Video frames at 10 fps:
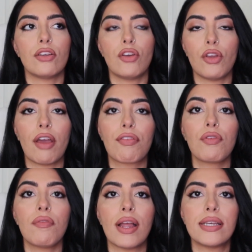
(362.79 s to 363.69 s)
you have
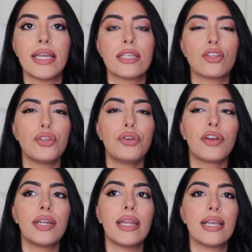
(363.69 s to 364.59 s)
3 red days and 2
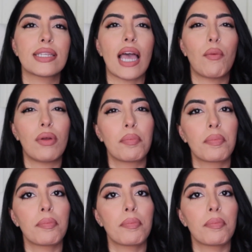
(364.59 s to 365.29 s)
green days, I would